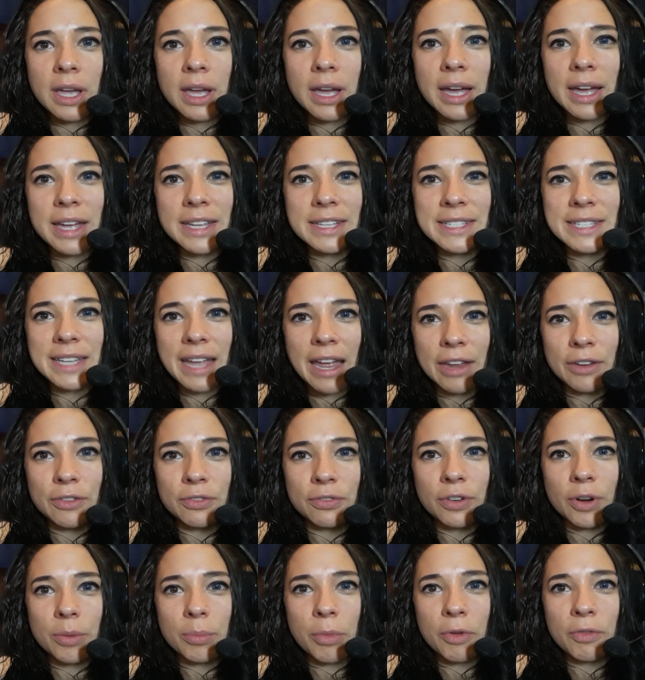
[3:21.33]
aside
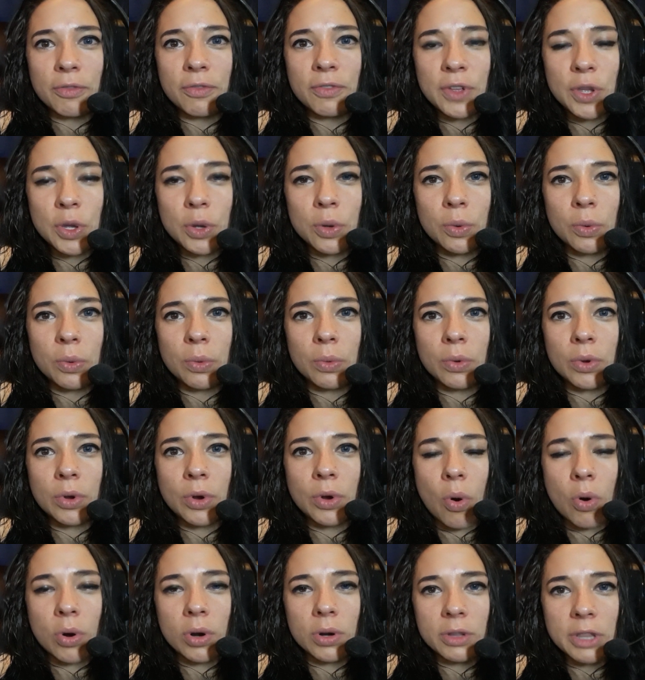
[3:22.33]
from a few
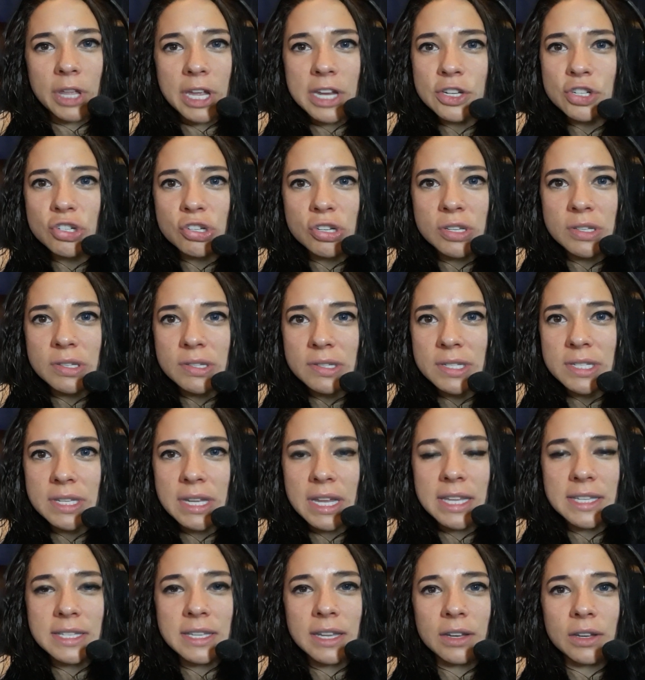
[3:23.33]
correlations,
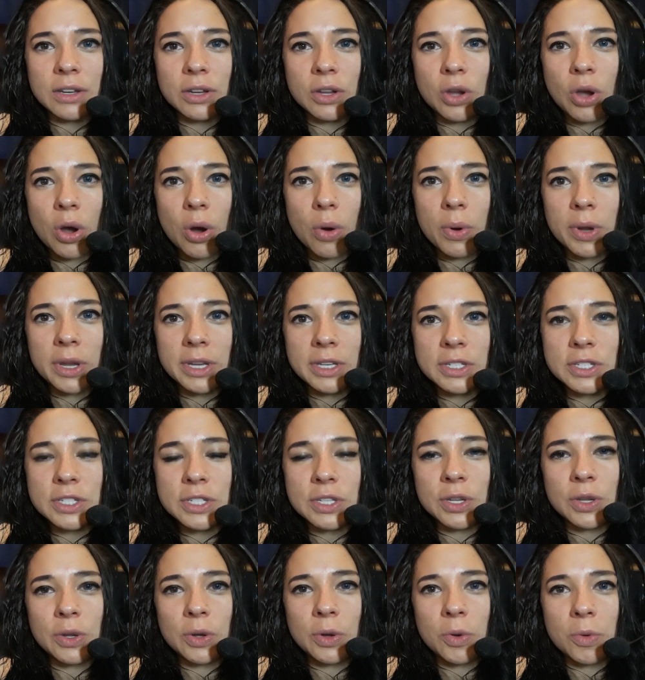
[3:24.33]
isn't going
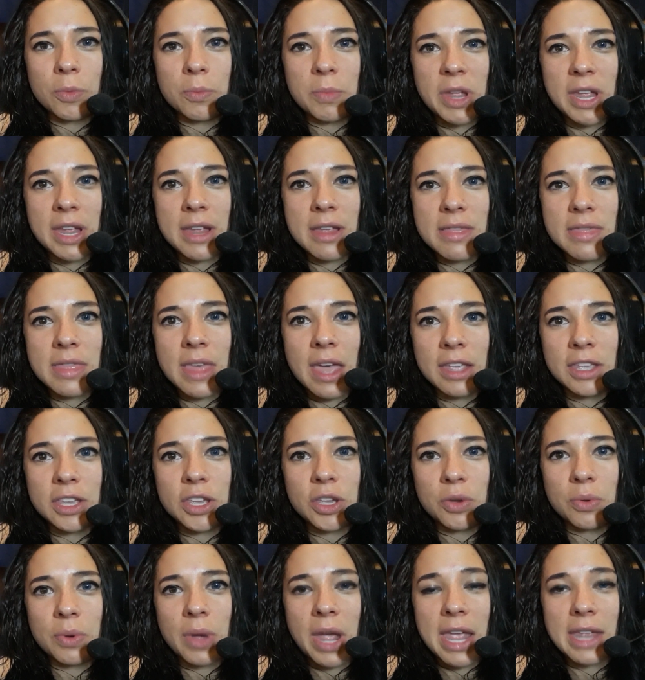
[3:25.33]
to mean that
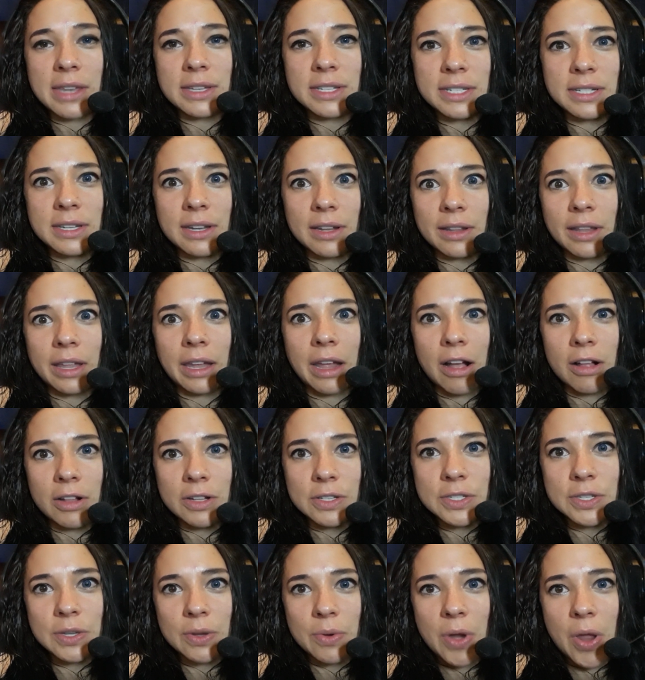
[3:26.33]
you instantly
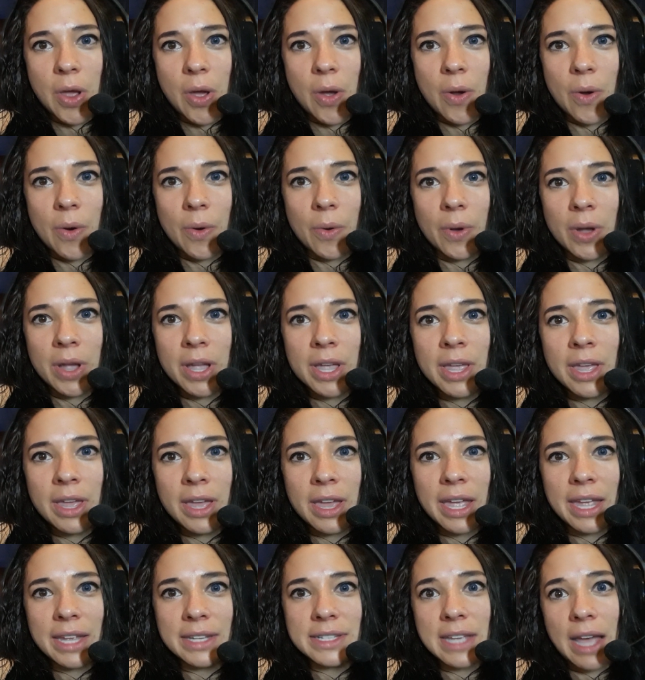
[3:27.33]
also know
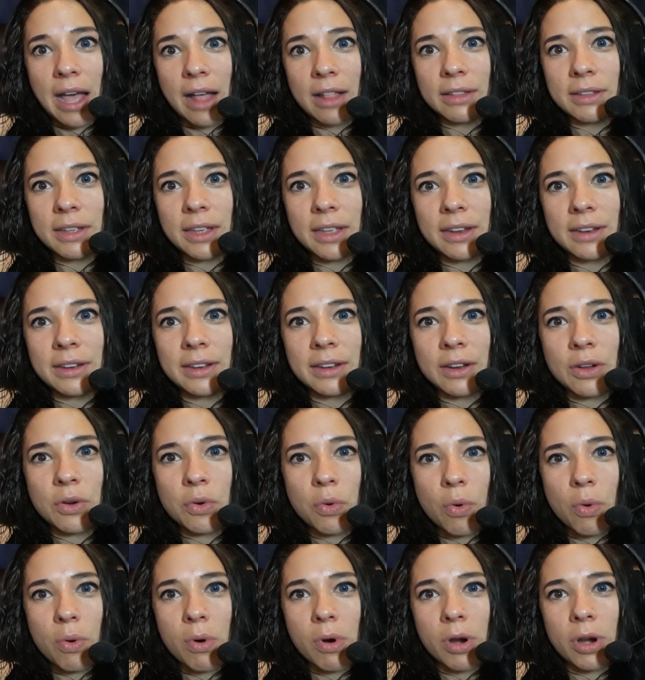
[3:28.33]
Italian
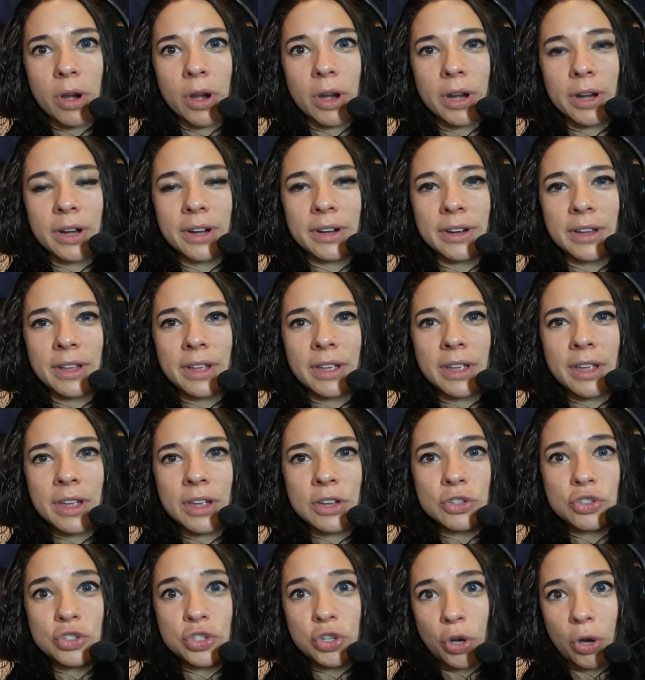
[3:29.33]
or
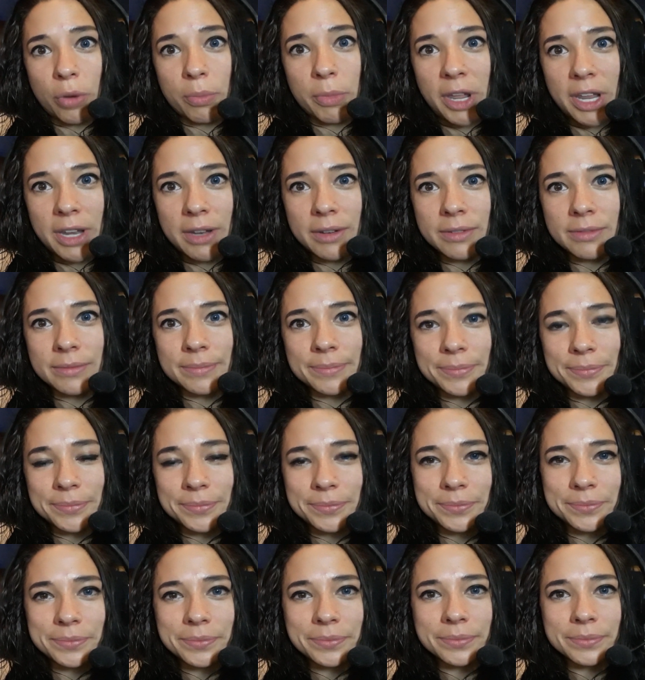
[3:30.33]
German,
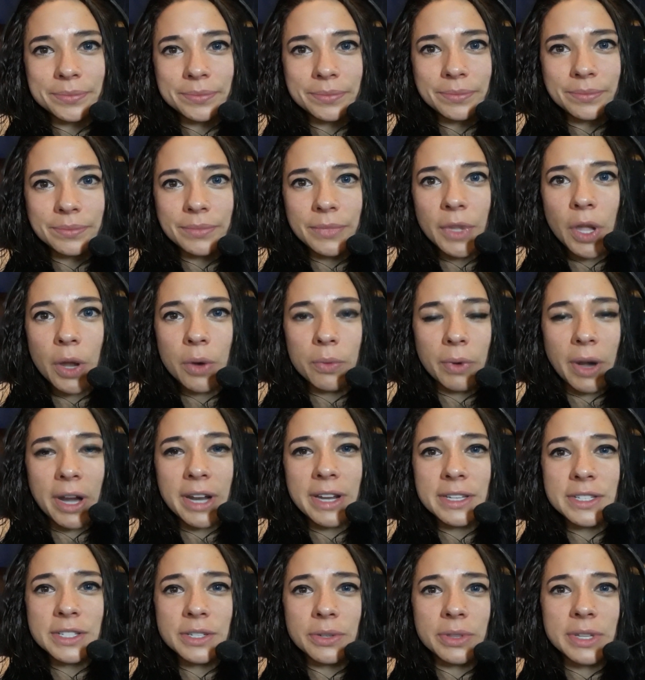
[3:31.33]

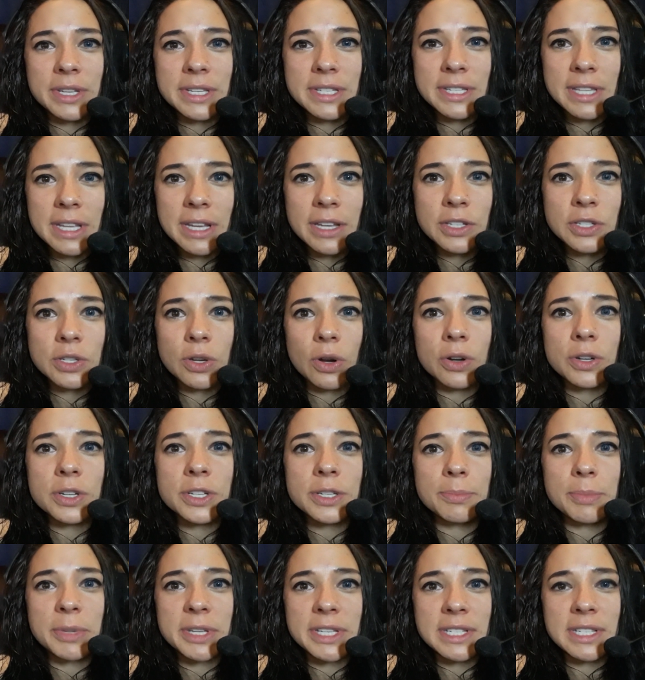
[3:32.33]
right? So these things are
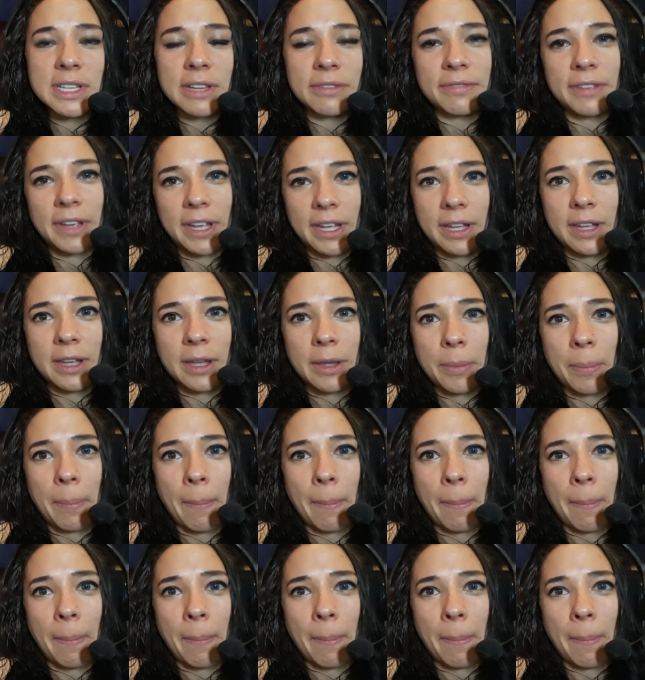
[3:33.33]
specific.